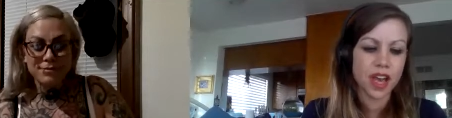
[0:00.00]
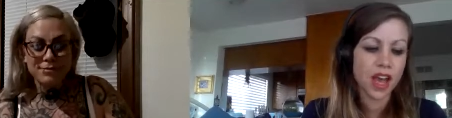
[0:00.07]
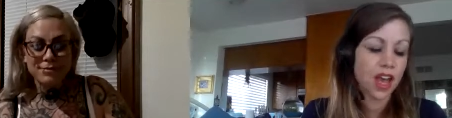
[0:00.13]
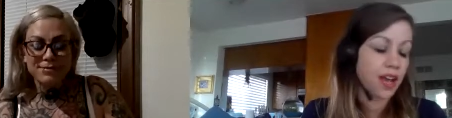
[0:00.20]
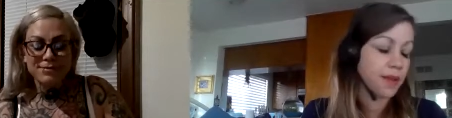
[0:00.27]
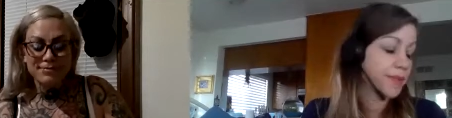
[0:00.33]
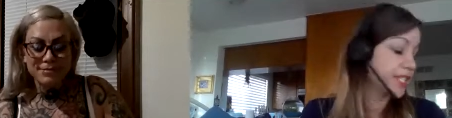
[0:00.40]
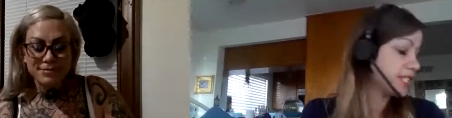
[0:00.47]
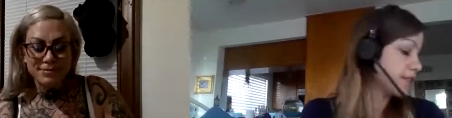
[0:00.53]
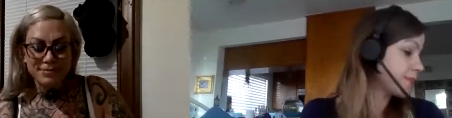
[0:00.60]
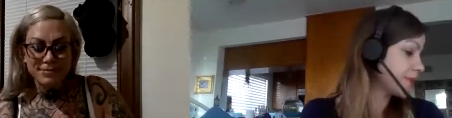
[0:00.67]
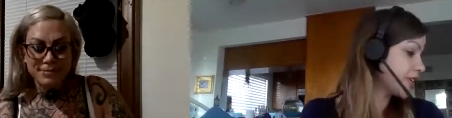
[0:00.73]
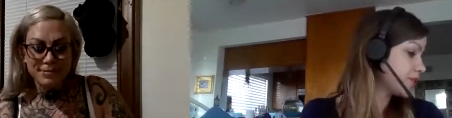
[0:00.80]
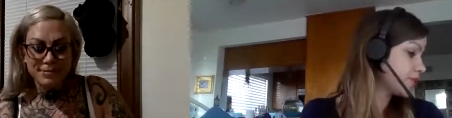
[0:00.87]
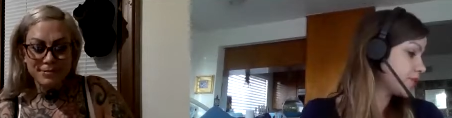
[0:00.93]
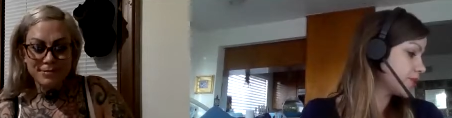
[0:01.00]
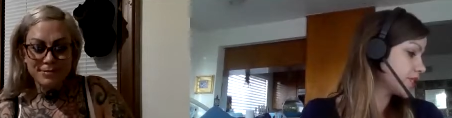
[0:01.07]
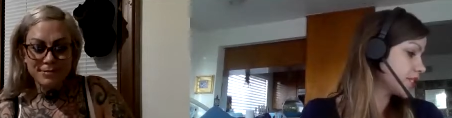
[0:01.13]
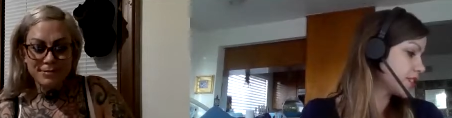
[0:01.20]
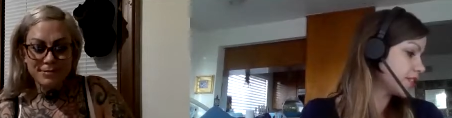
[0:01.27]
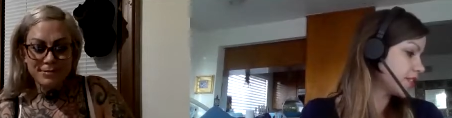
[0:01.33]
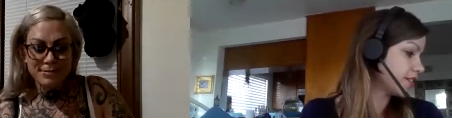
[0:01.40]
Speaker 1: Um, as somebody
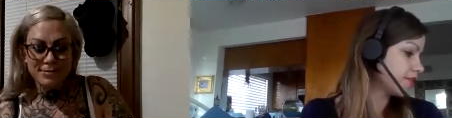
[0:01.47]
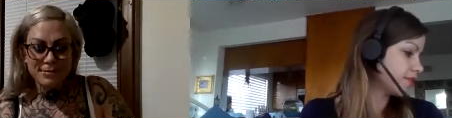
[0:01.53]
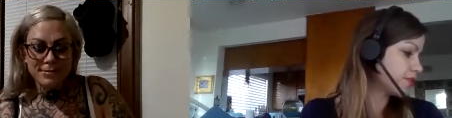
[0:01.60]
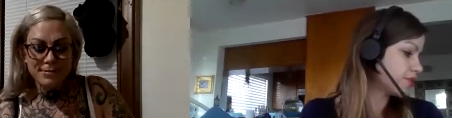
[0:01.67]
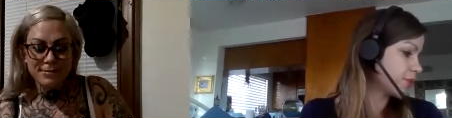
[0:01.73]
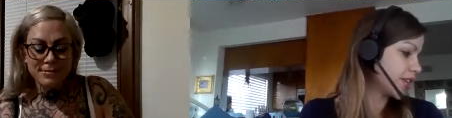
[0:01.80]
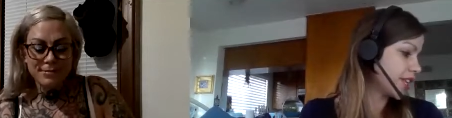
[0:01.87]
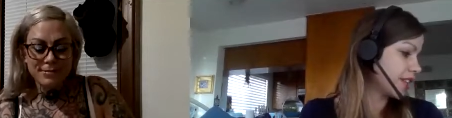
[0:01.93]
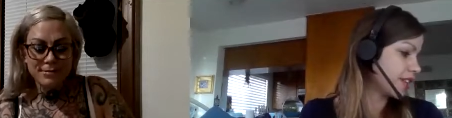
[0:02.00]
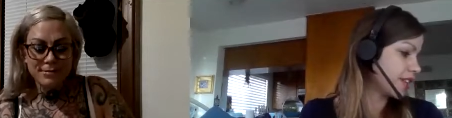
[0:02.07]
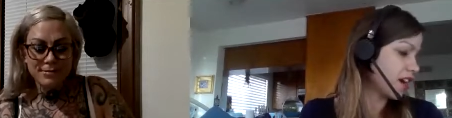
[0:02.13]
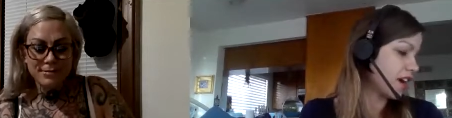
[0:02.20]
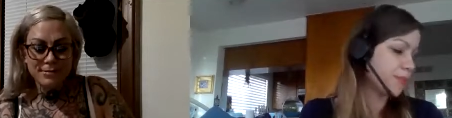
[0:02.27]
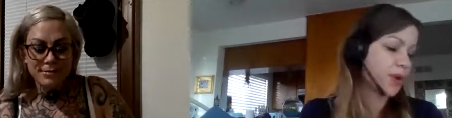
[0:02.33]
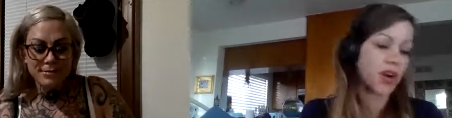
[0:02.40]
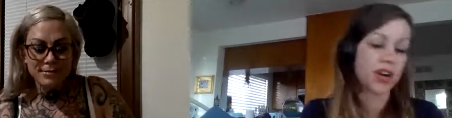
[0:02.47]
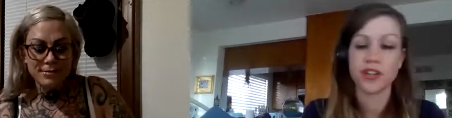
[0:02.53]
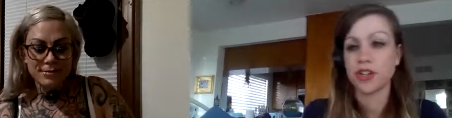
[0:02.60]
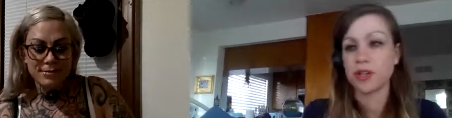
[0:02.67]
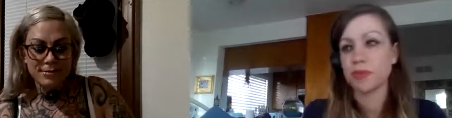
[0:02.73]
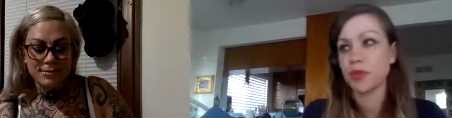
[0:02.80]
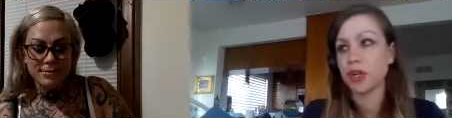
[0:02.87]
who's lived with a
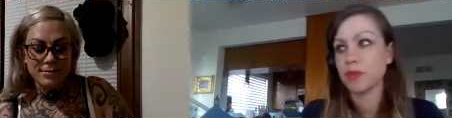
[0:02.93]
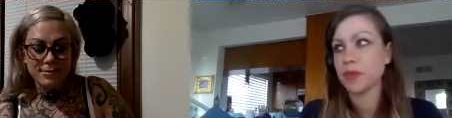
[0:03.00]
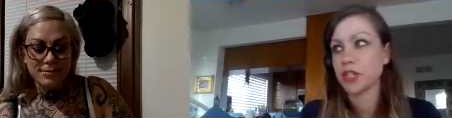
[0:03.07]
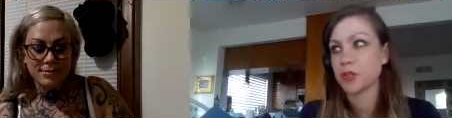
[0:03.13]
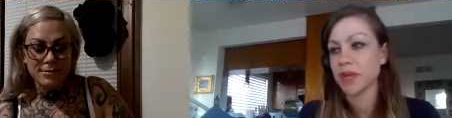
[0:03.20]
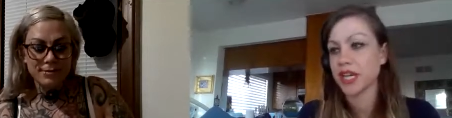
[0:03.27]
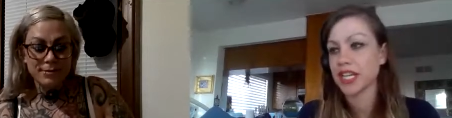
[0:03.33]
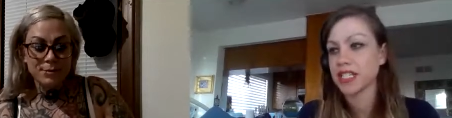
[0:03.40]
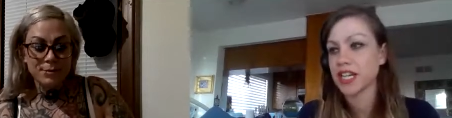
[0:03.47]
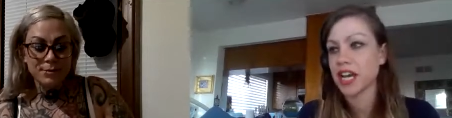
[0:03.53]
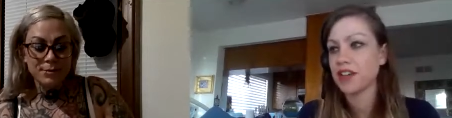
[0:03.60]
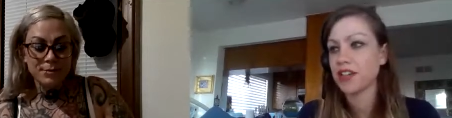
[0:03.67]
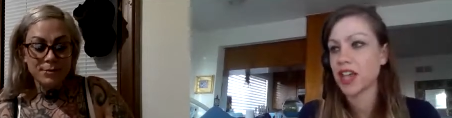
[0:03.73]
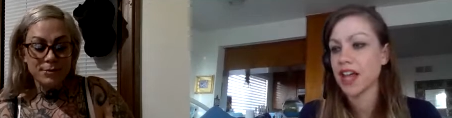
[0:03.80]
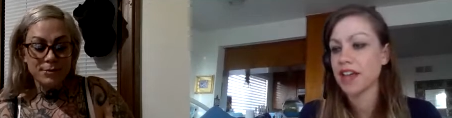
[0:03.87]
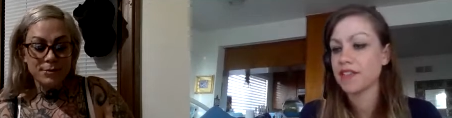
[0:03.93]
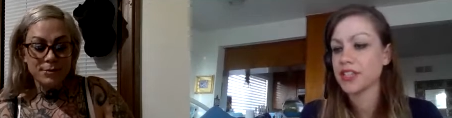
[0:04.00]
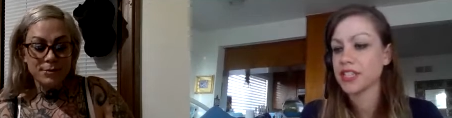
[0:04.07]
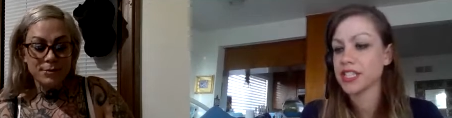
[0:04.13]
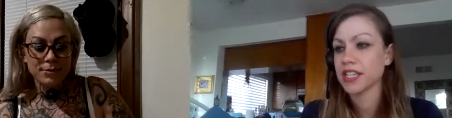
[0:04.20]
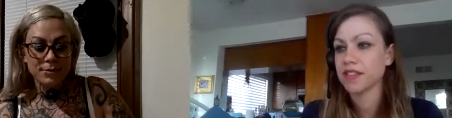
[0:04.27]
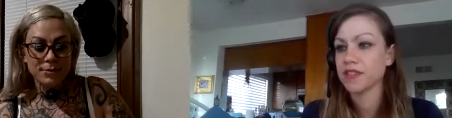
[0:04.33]
partner pretty much my entire life,
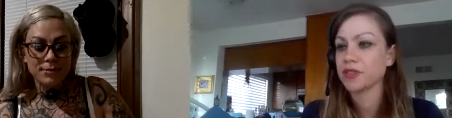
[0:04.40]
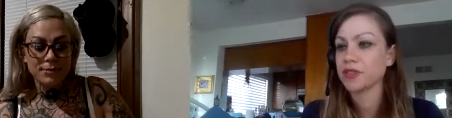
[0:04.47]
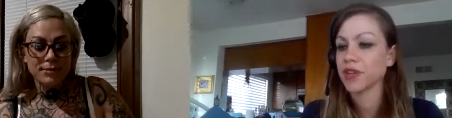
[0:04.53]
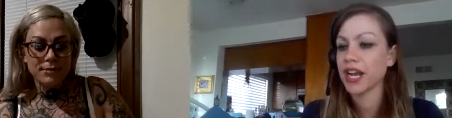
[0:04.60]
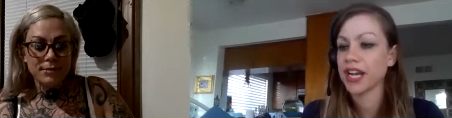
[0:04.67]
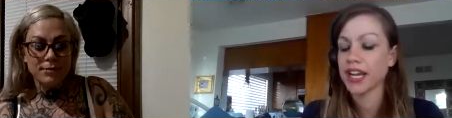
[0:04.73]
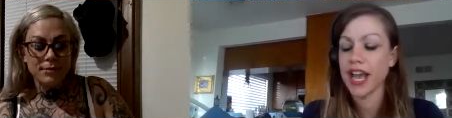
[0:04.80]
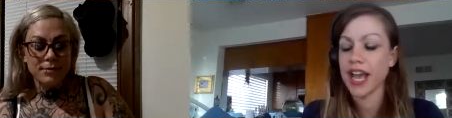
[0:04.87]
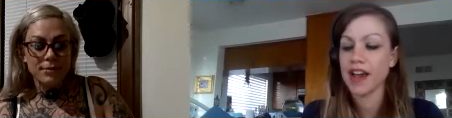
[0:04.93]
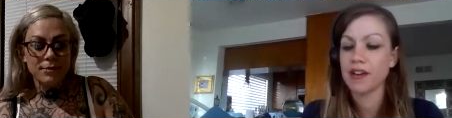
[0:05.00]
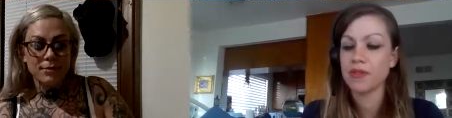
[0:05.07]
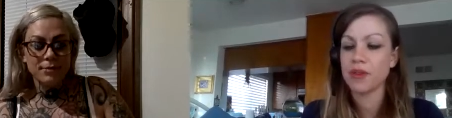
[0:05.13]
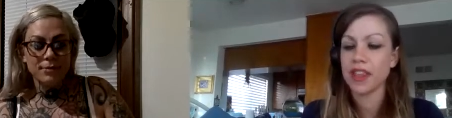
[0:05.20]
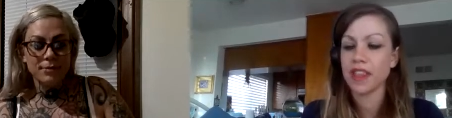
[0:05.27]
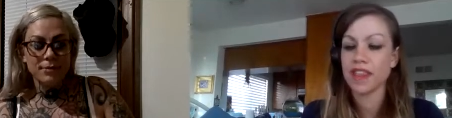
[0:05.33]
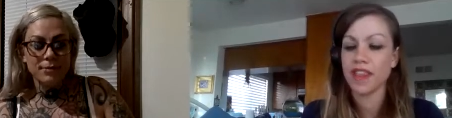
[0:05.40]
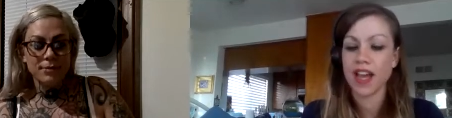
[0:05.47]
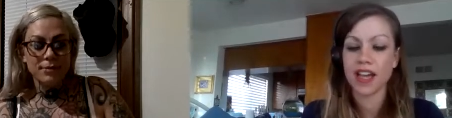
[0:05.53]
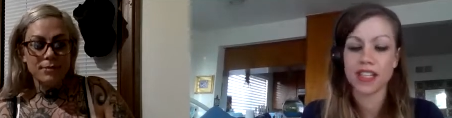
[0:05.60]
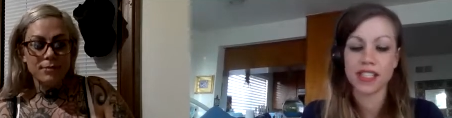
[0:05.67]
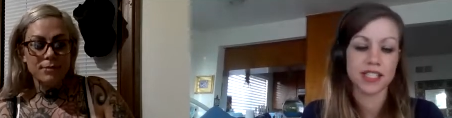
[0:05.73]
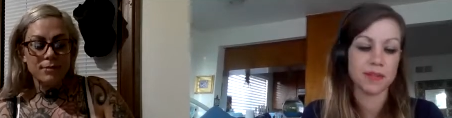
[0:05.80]
except for right now,
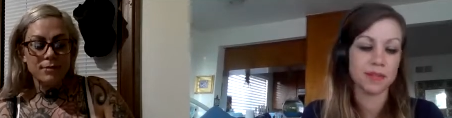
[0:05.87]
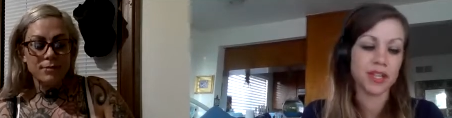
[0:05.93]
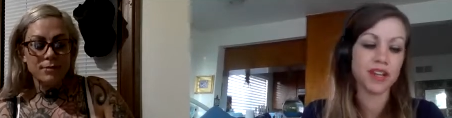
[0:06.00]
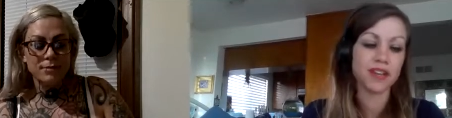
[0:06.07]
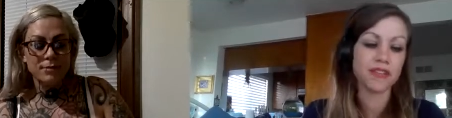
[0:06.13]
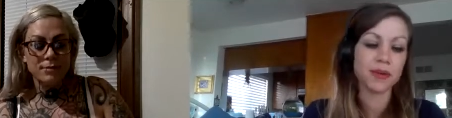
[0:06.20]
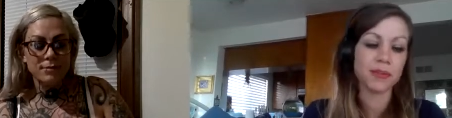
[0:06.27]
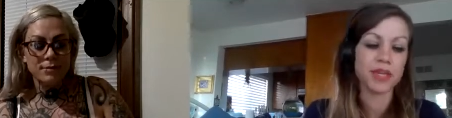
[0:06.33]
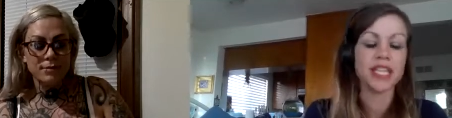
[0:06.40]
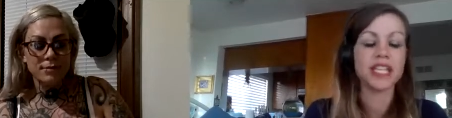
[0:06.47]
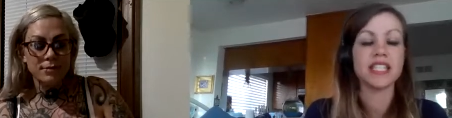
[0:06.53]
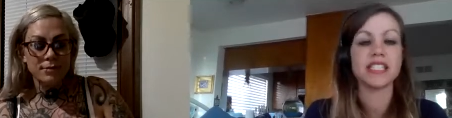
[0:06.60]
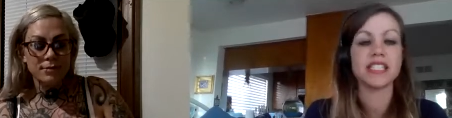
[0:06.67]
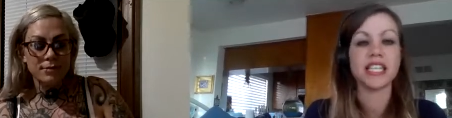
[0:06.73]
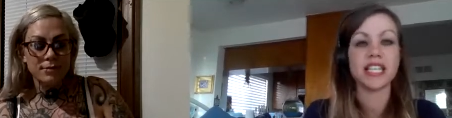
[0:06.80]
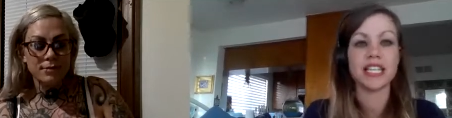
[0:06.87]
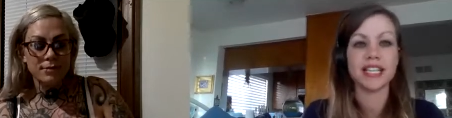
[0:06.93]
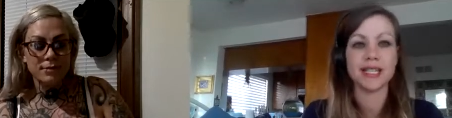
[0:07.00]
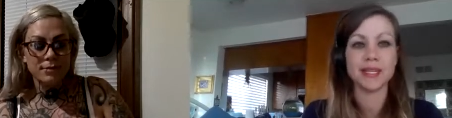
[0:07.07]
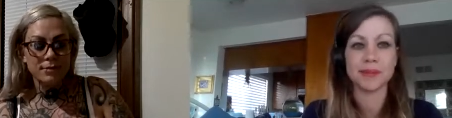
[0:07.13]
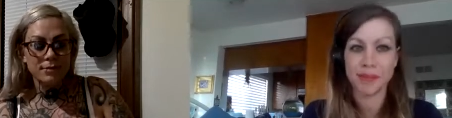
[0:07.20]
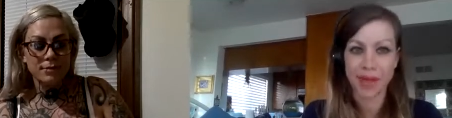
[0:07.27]
that something for me is
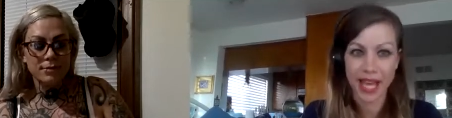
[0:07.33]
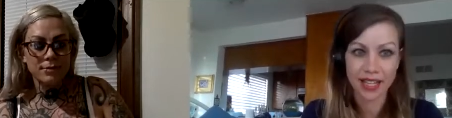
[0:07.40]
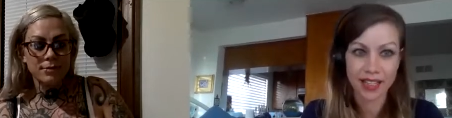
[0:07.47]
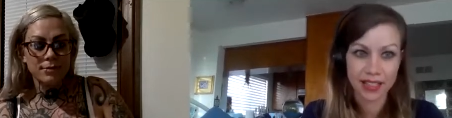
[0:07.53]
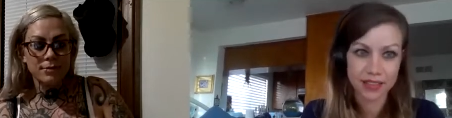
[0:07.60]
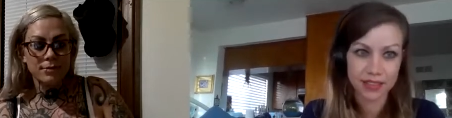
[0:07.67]
eating in bed.